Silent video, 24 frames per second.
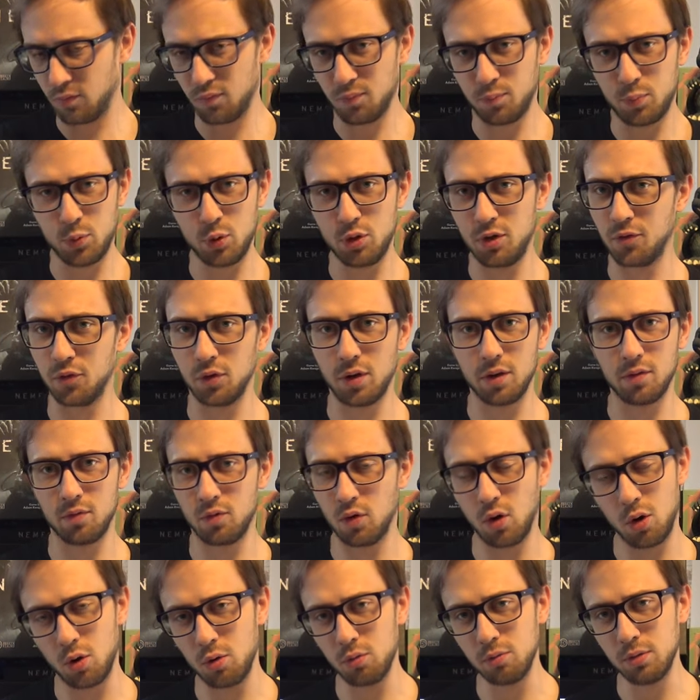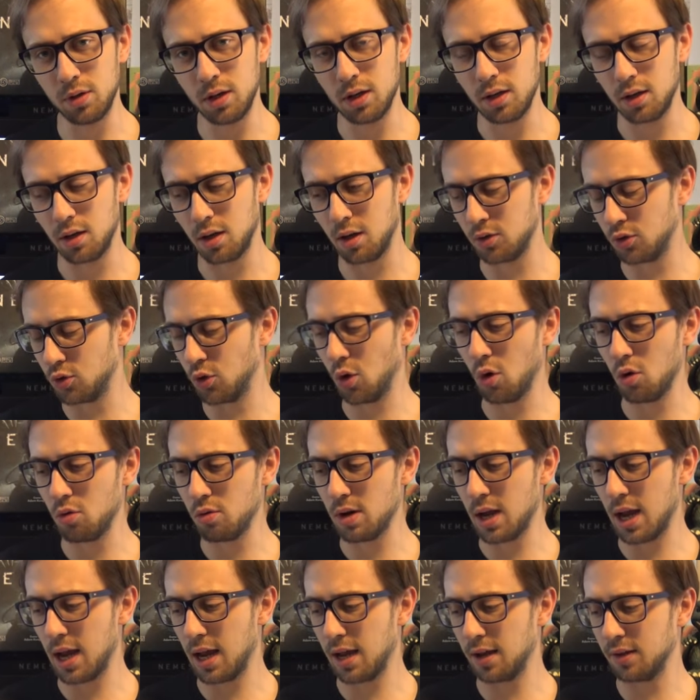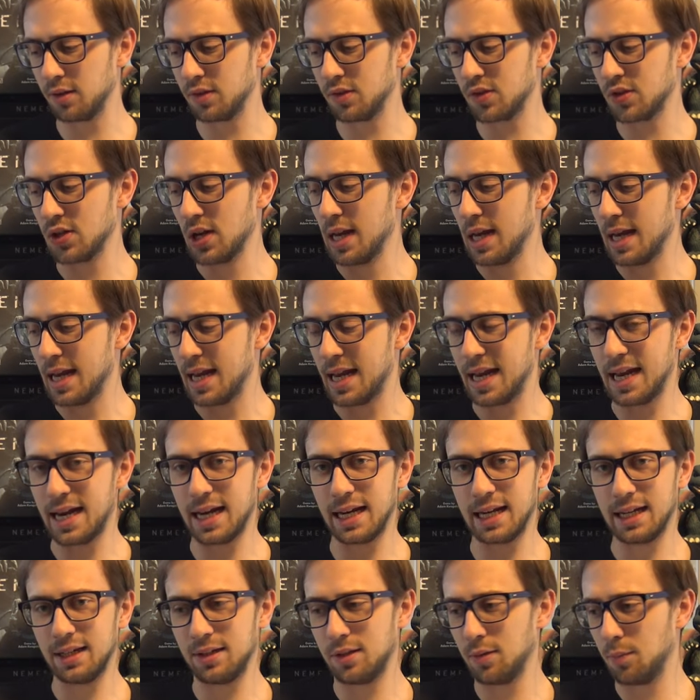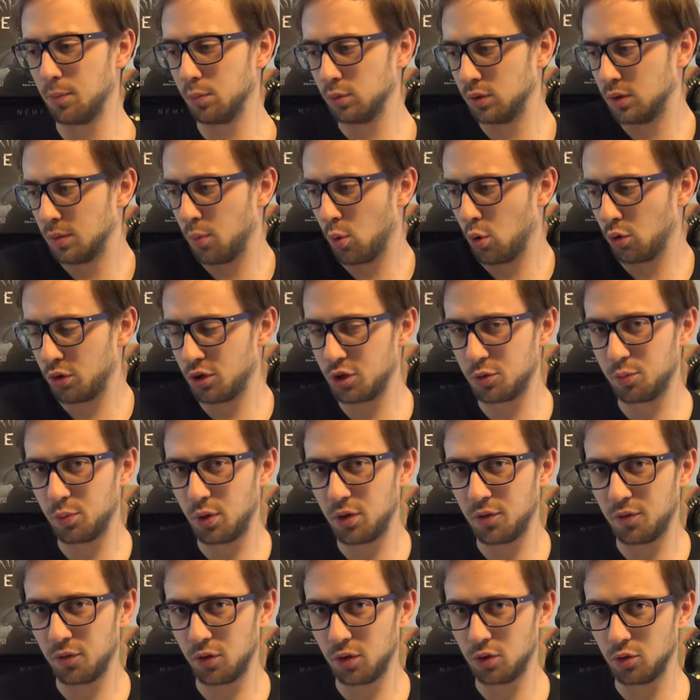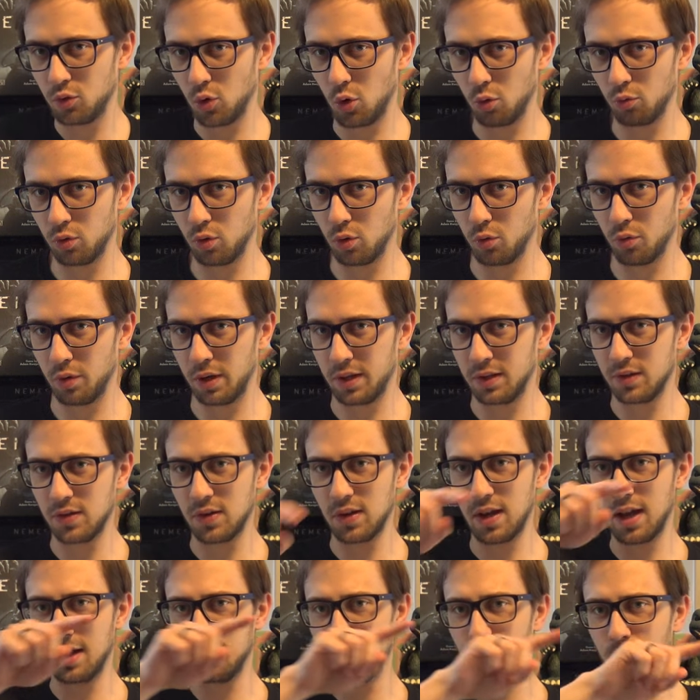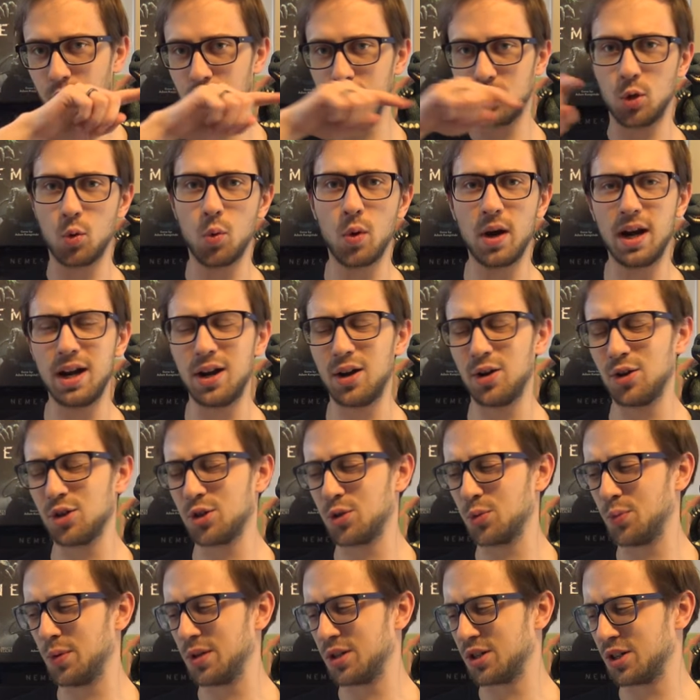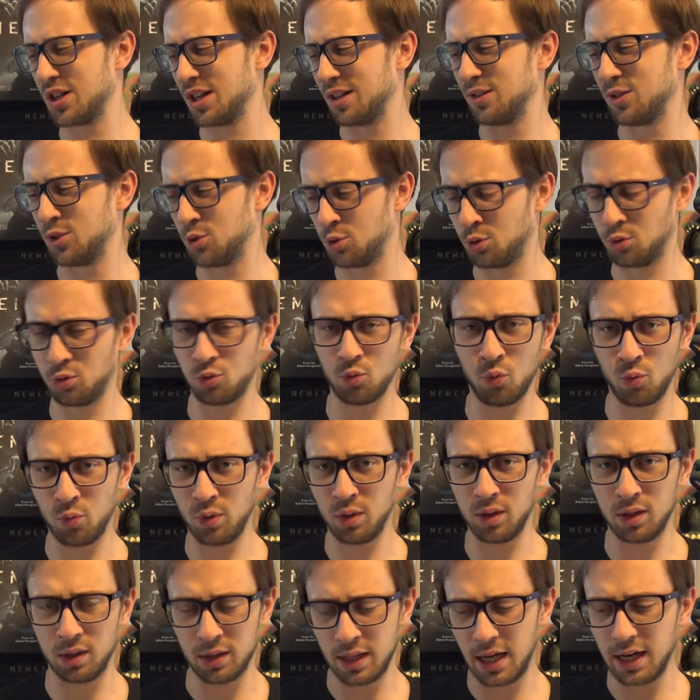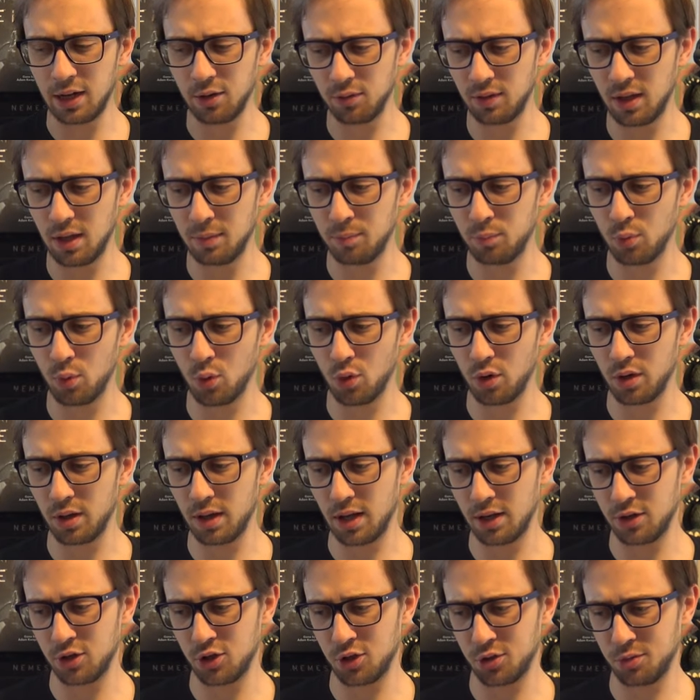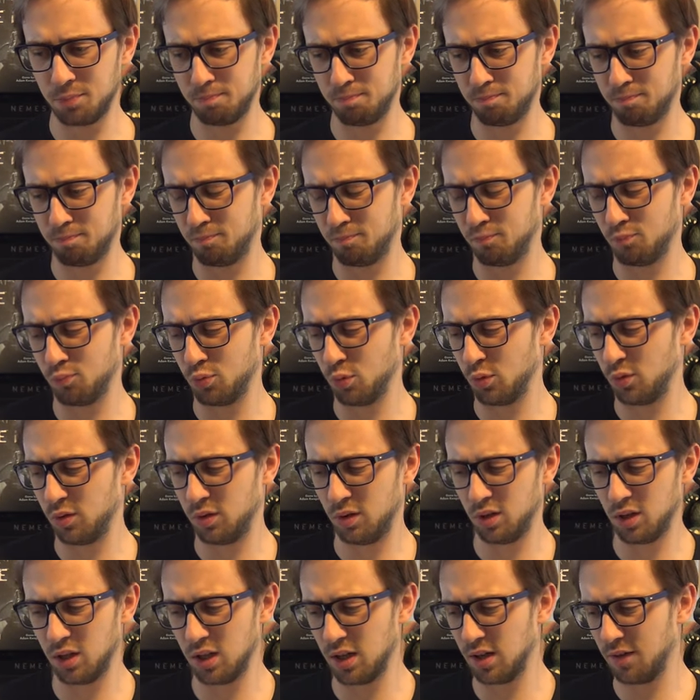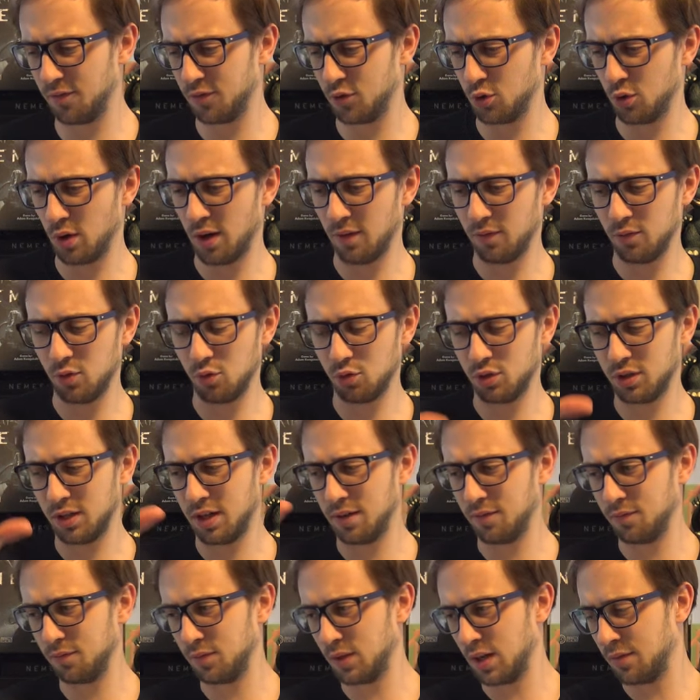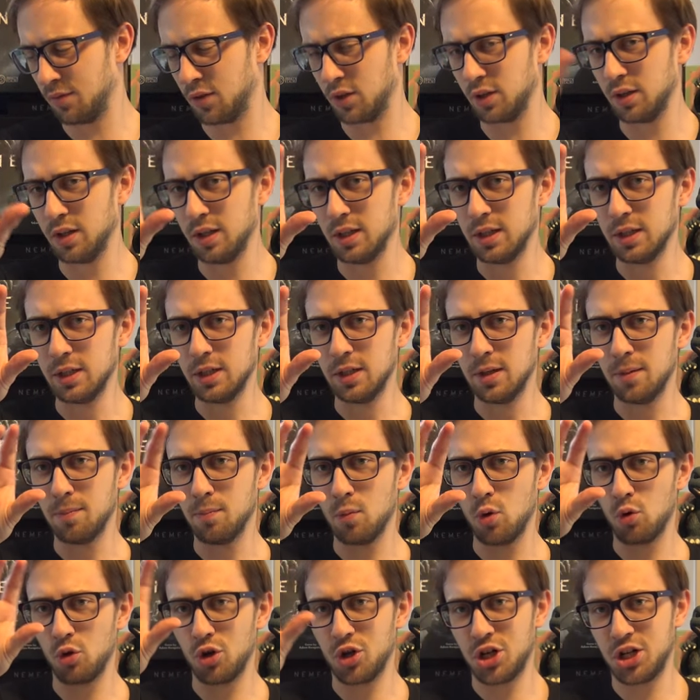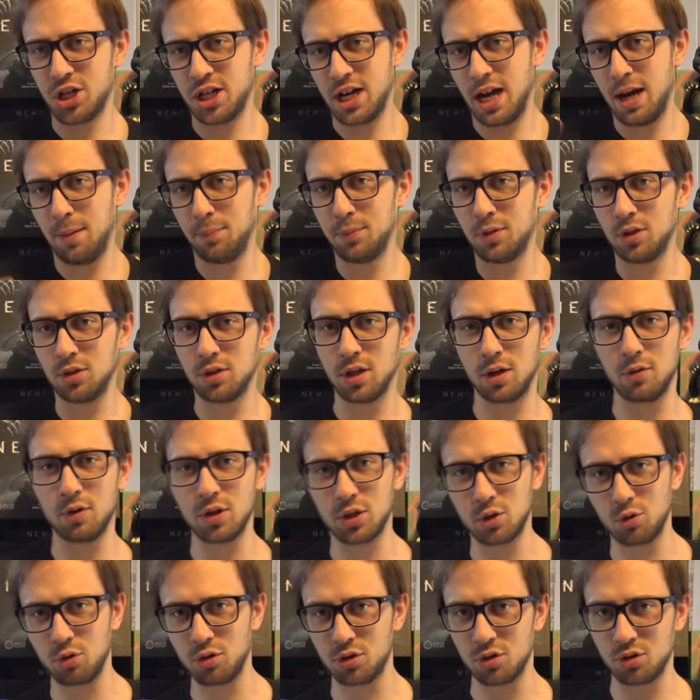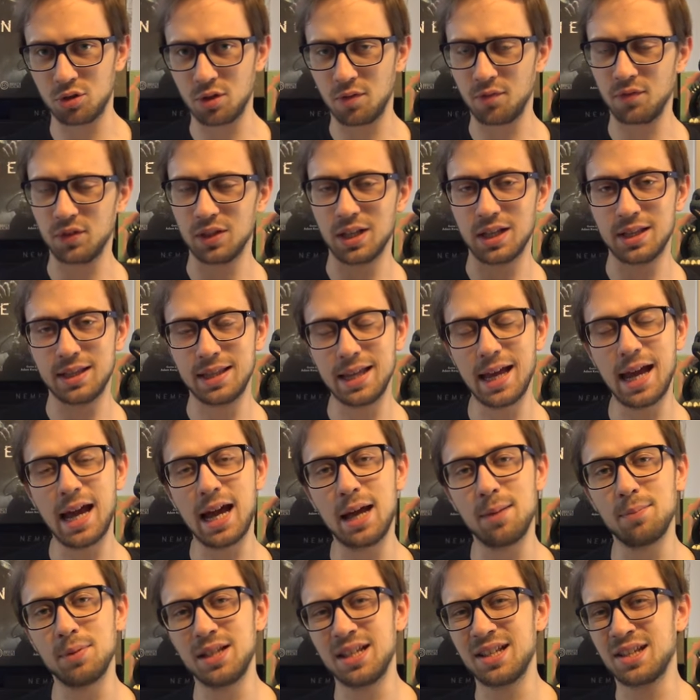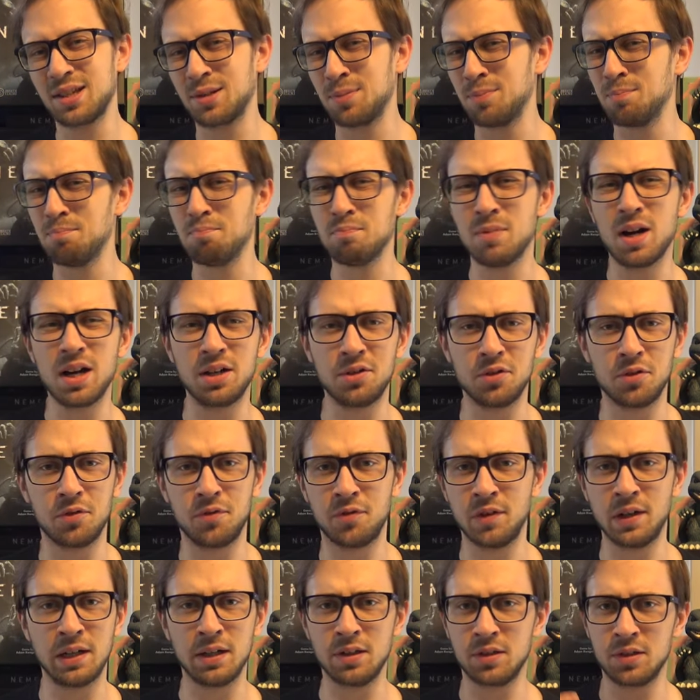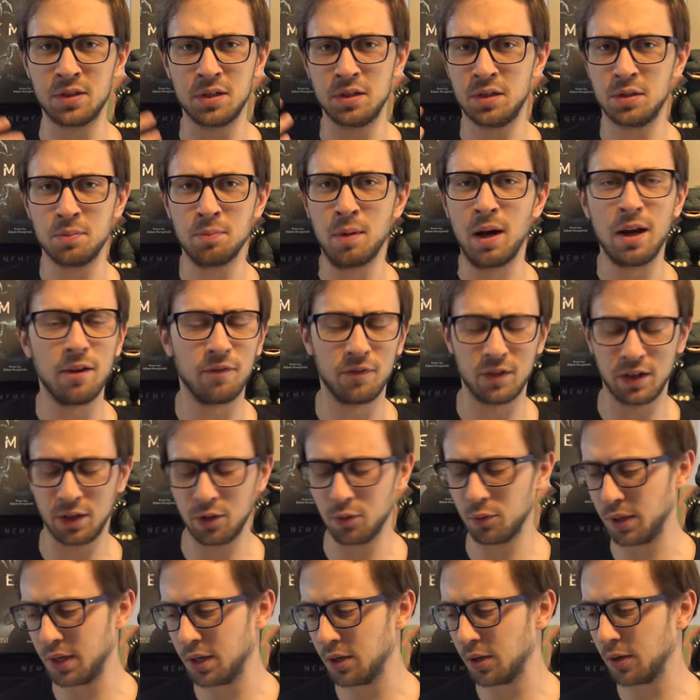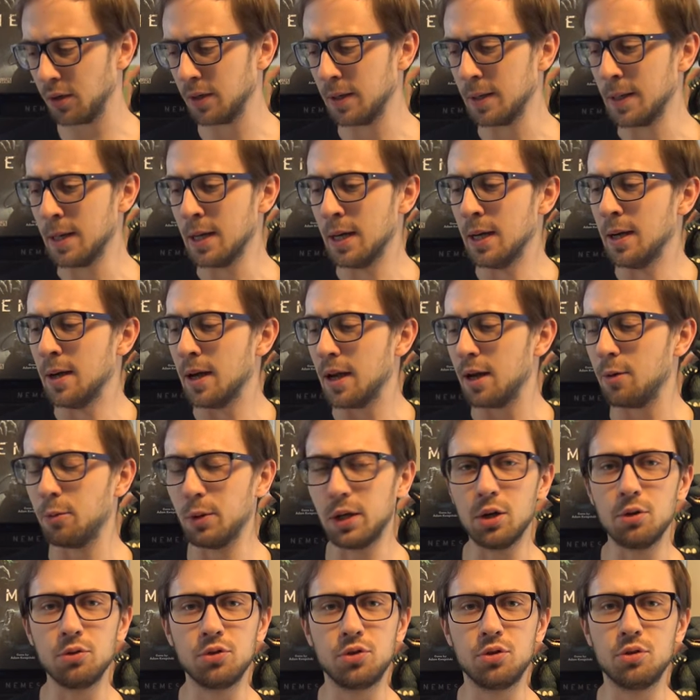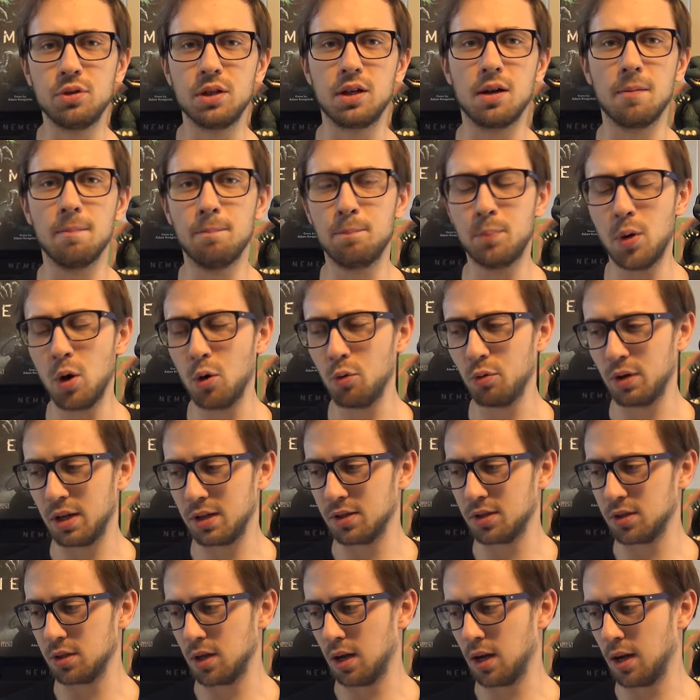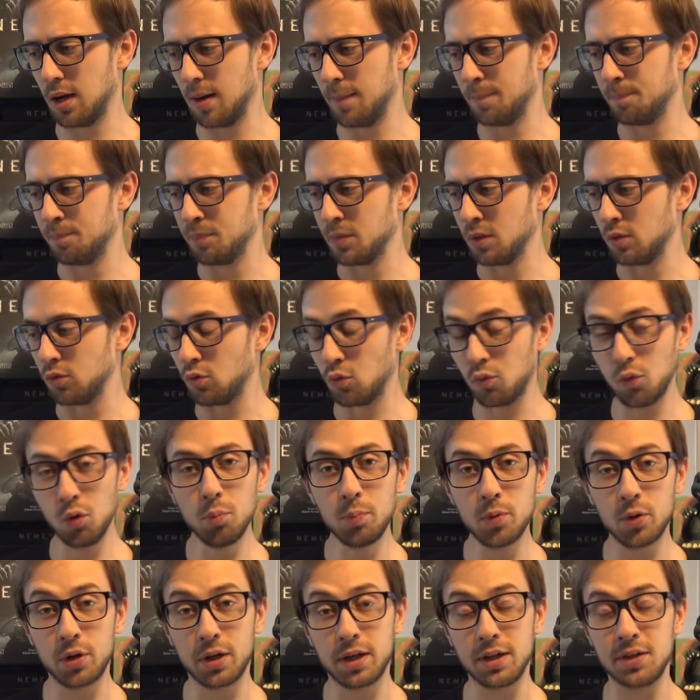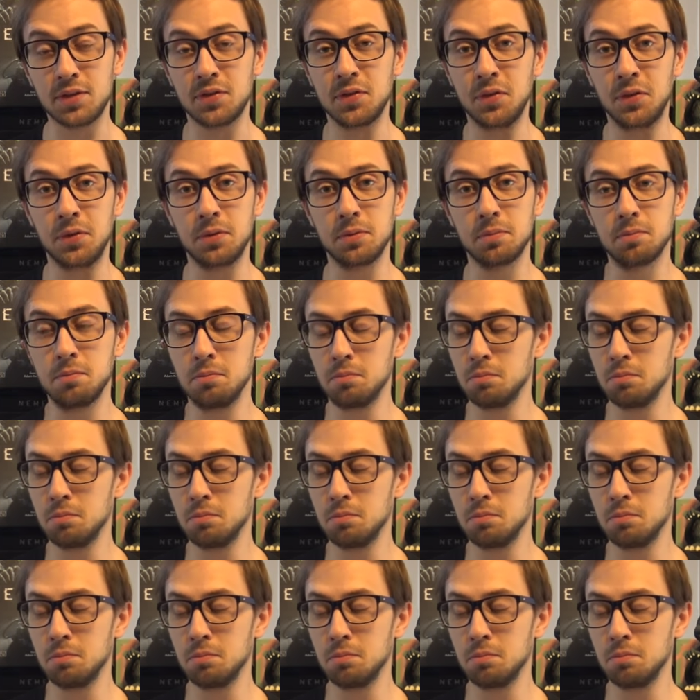beautifully drawn, uh, drawn and It, the, the board is beautifully drawn, though it has those squares, which I don't really like on that board. I sh would love to have those kind of a more shaped territories or something like that, but it's minor thing. It's it's my thing over here. If we go into the components, um, the rulebook is,